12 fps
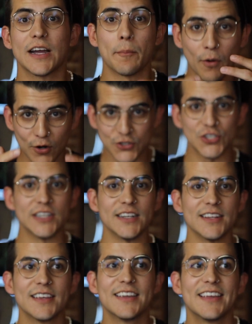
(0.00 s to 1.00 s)

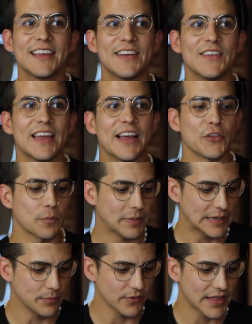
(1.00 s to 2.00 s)
emerging, and they're
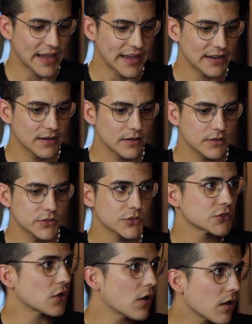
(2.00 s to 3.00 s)
people that
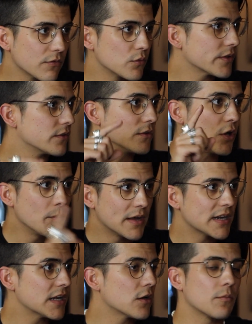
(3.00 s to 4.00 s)
start off with no
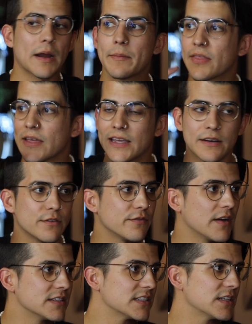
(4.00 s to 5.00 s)
money, or maybe they get
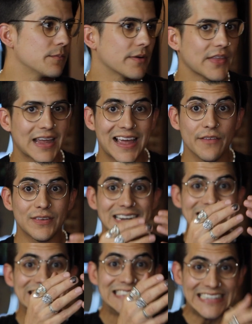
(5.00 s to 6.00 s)
funding, but they have an
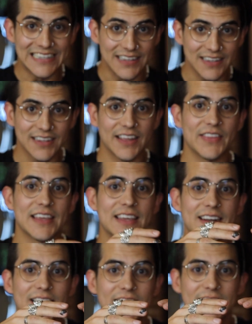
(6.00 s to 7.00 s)
idea and they
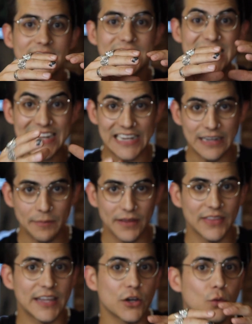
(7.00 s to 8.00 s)
get a team
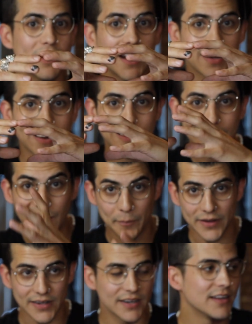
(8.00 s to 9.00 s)
and they create a
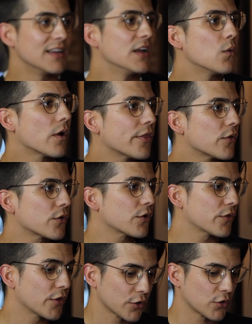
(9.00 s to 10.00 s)
company, whether they're